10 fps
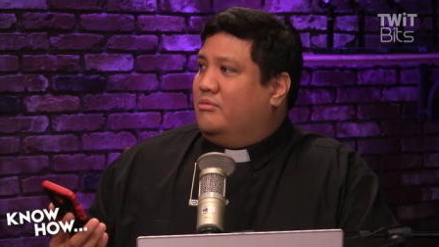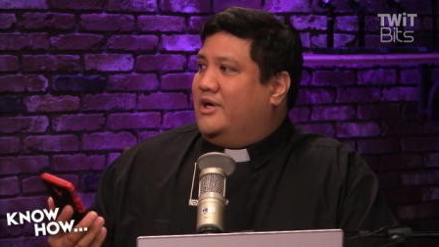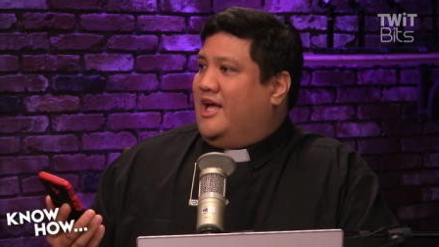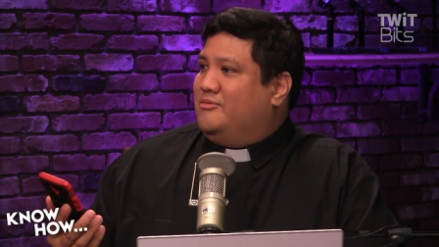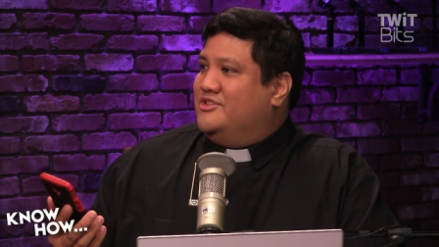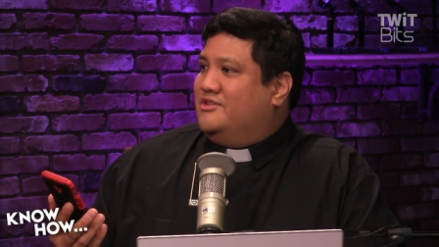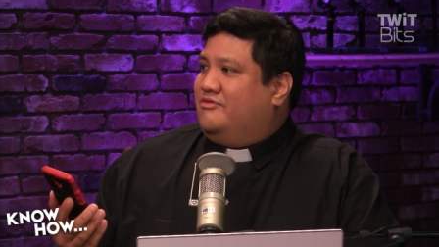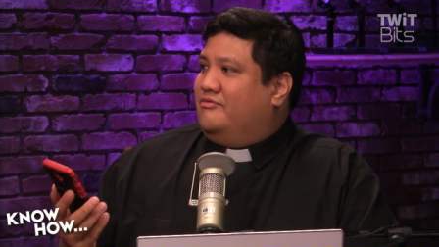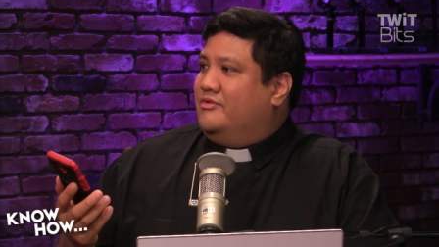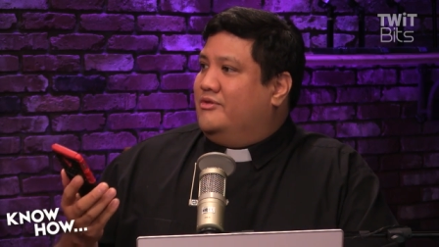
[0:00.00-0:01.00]
Or what happens
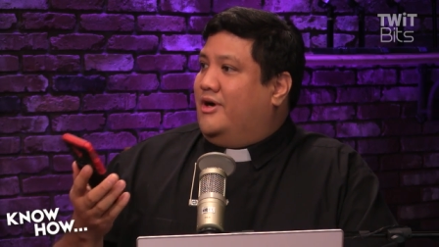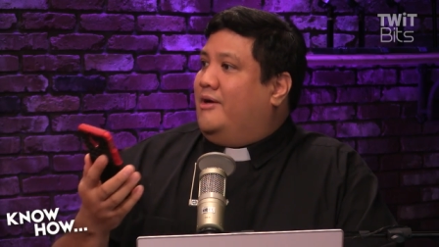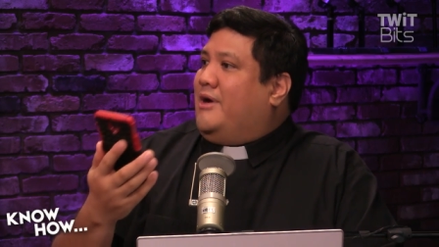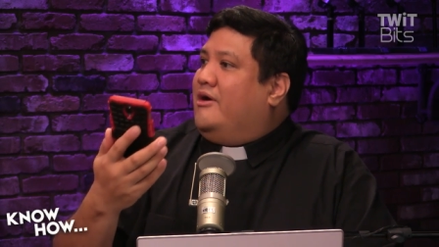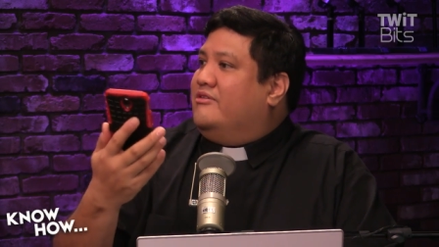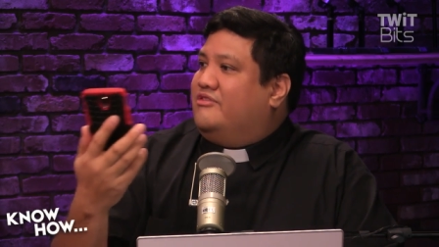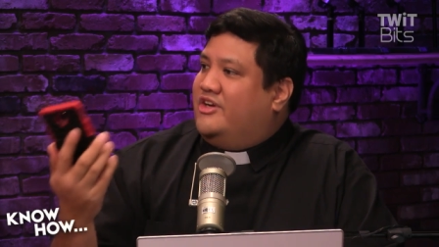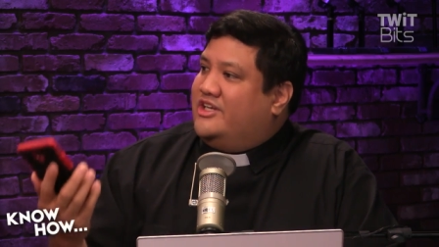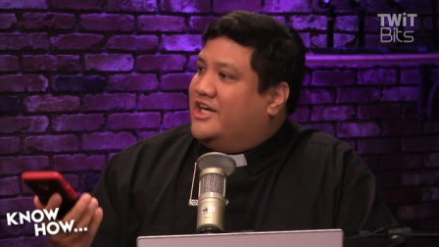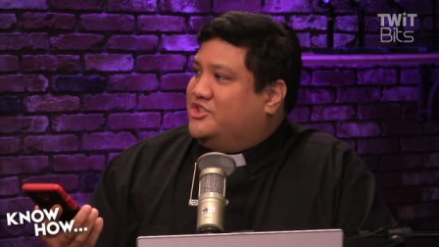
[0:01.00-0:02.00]
if I'm out of
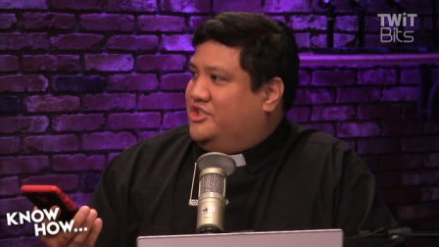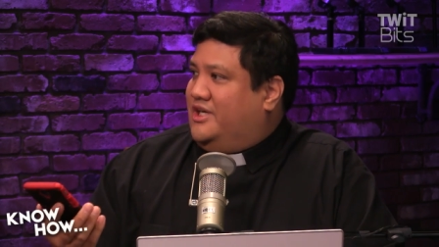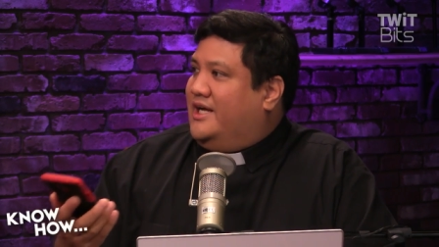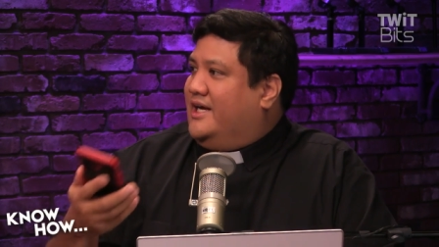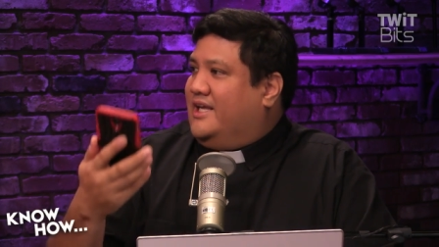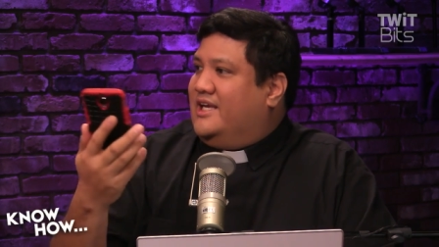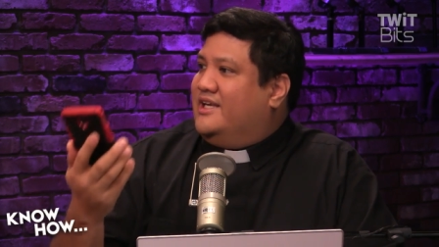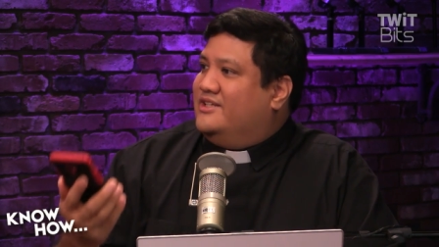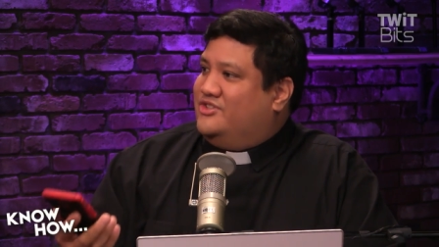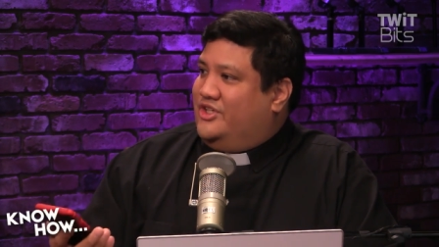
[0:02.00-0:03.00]
connection? I, I can't
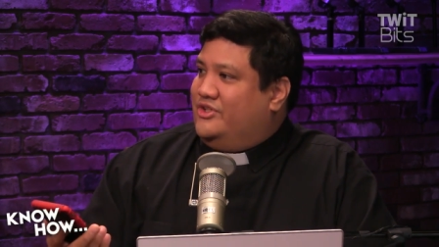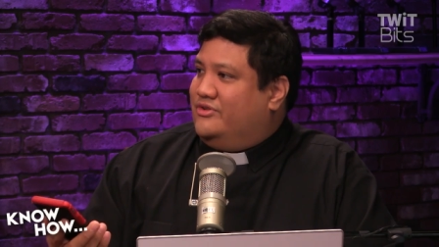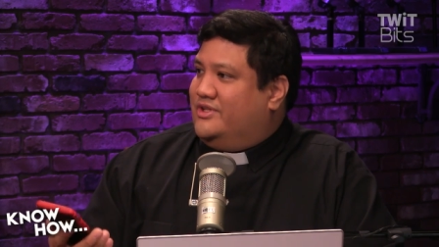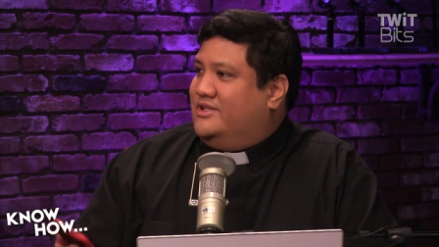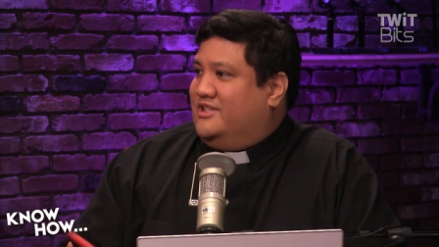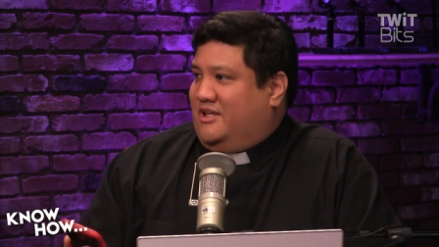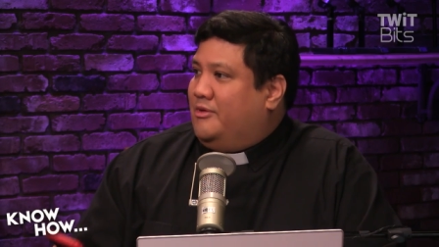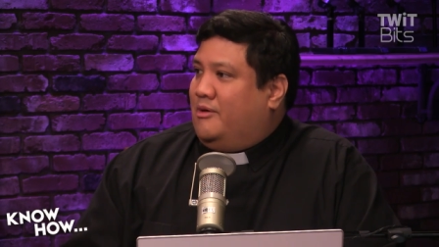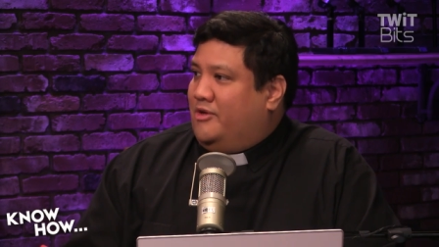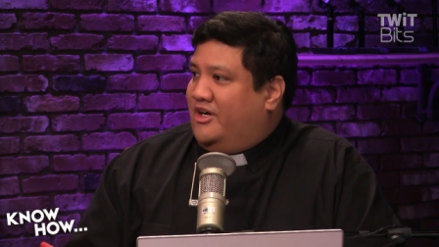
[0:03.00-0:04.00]
get a signal. Then does that
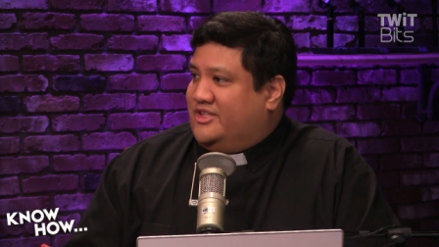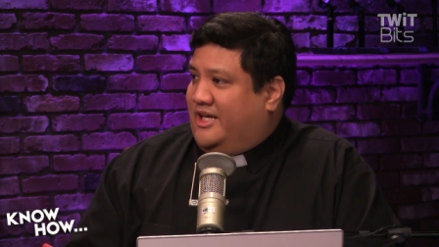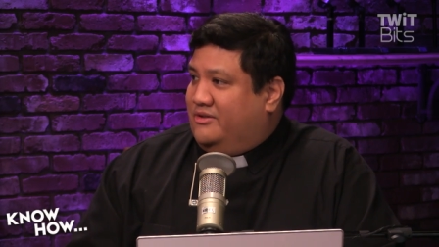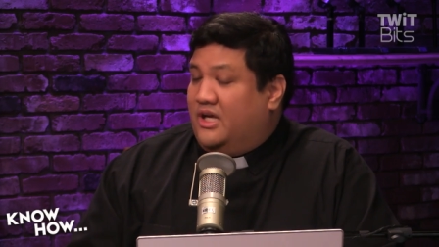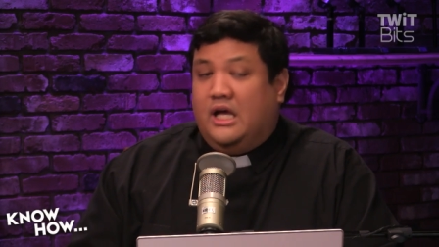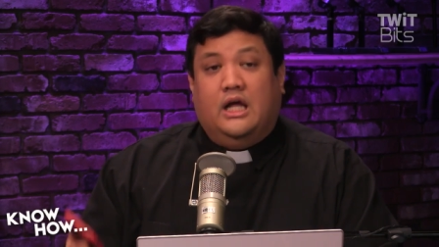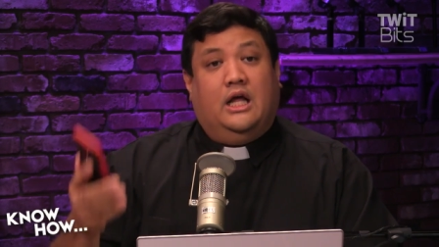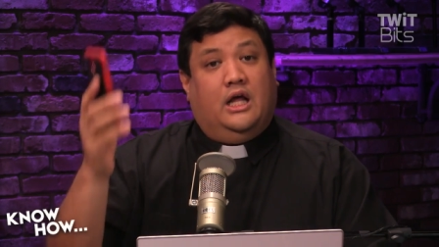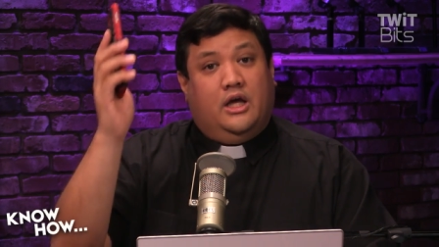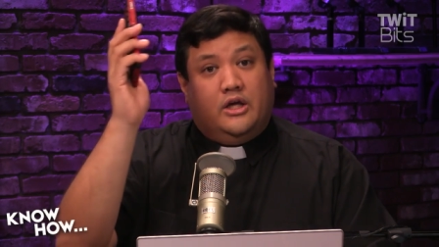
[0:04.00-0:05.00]
mean I'm locked out?
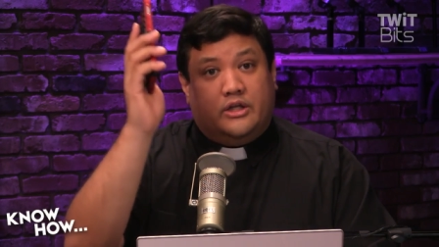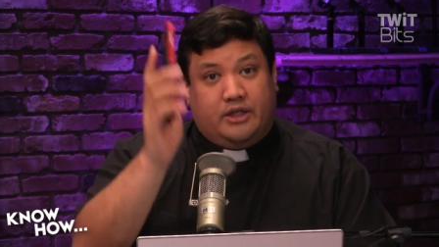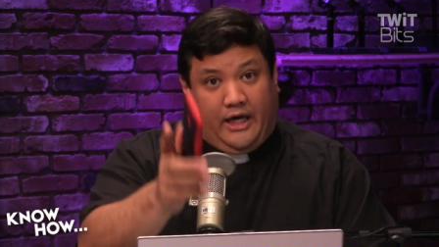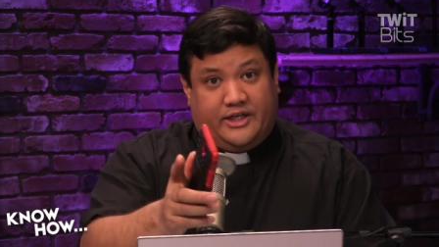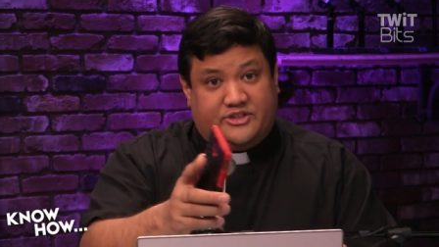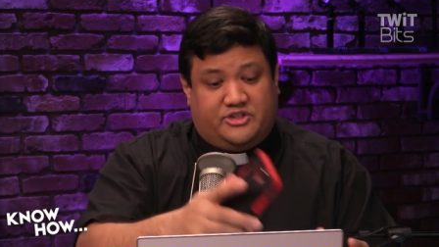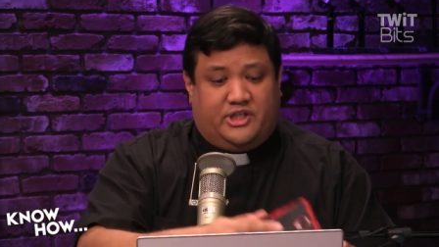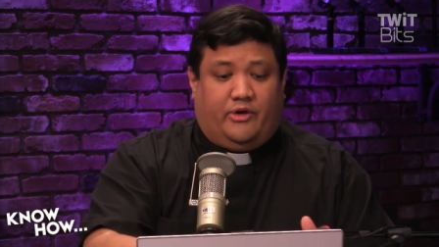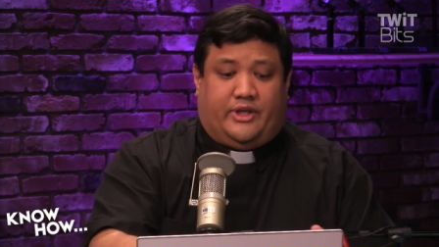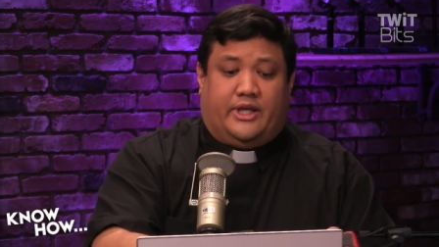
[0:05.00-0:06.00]
Not
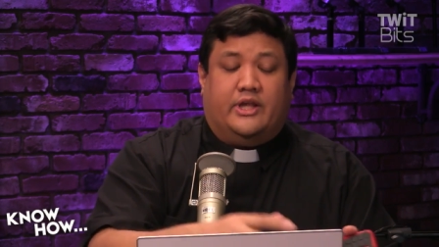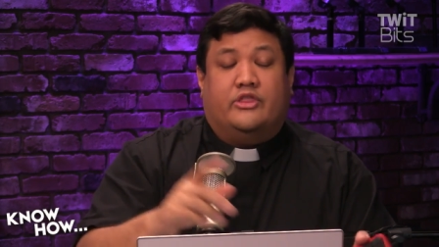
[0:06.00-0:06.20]
necessarily.